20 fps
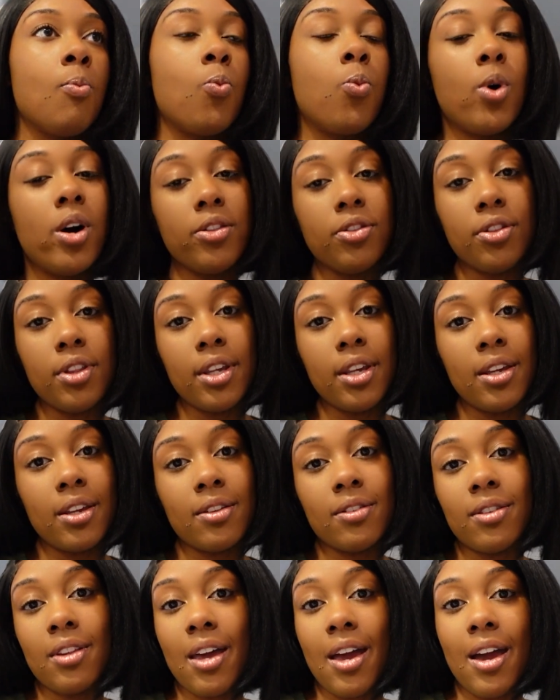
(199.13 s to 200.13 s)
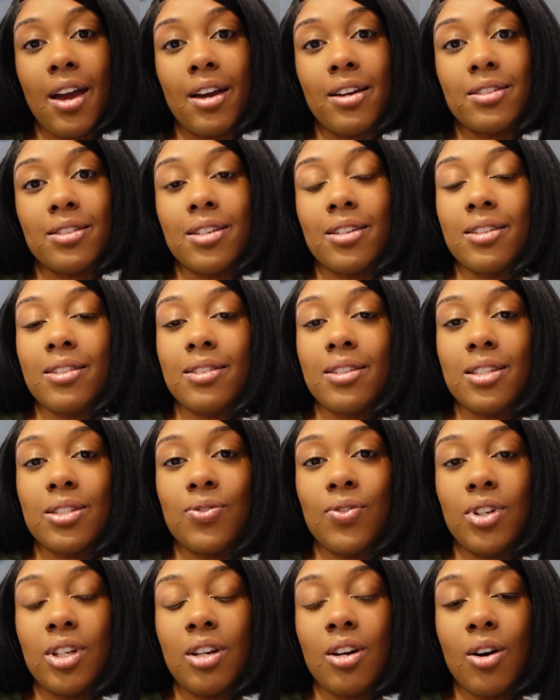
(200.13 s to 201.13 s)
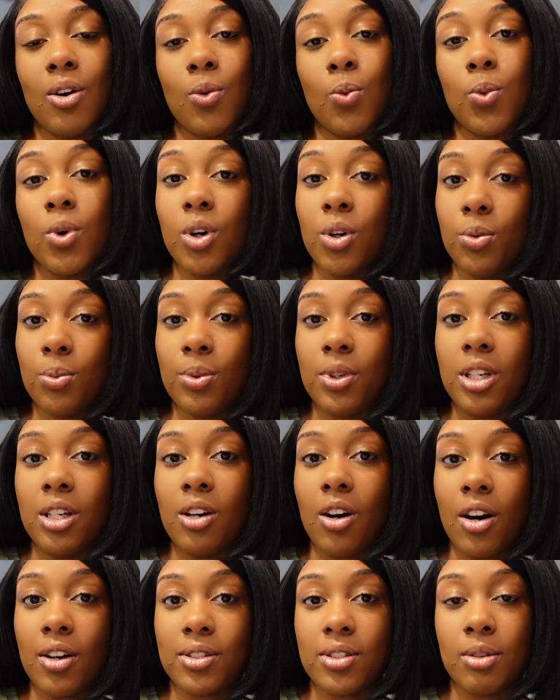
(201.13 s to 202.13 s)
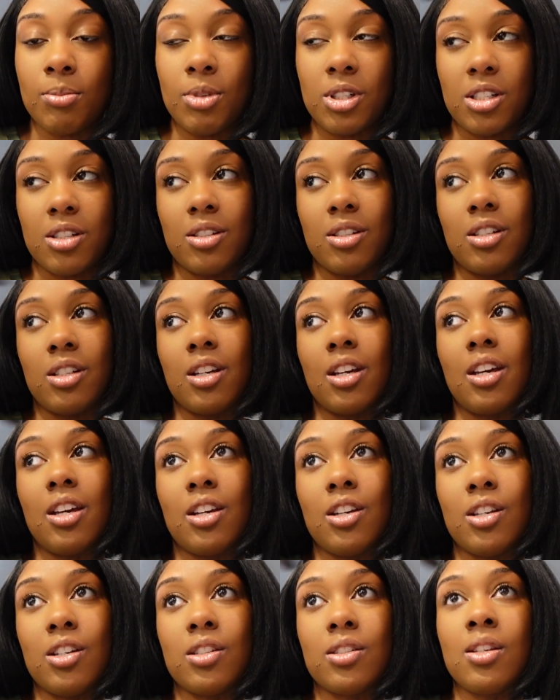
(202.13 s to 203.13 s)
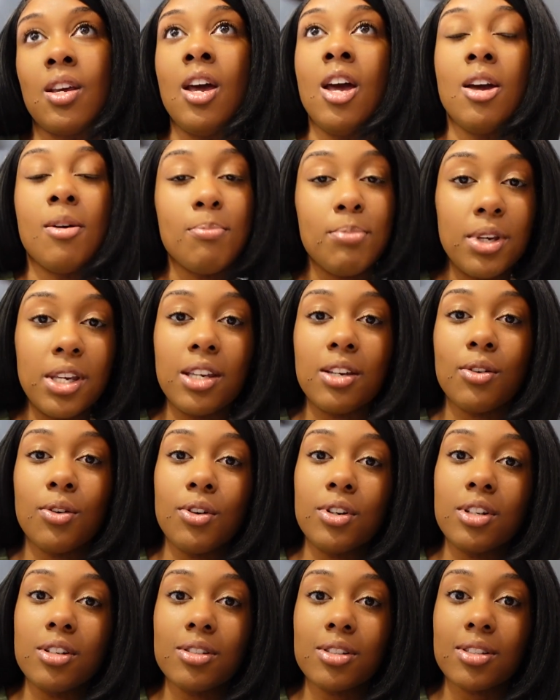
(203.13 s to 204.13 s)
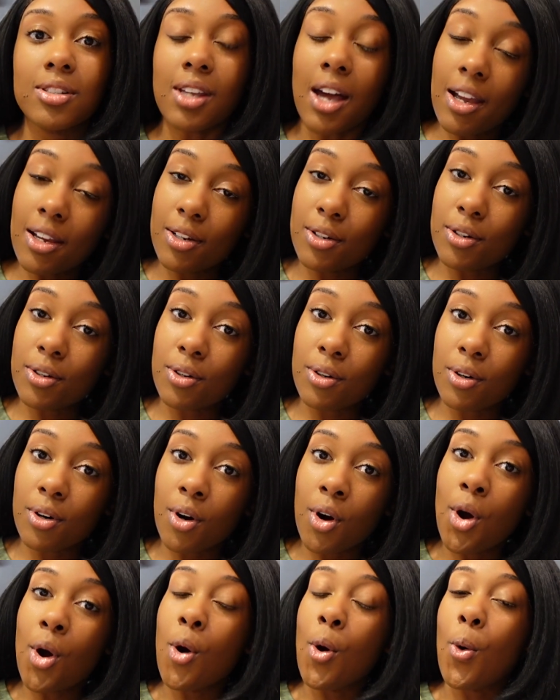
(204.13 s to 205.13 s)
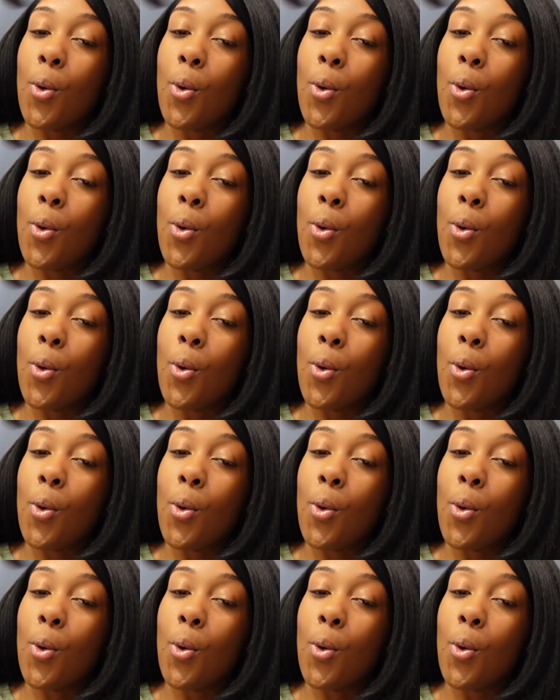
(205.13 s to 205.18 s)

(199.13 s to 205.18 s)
one thing that this video will be also mentioning is being on your cycle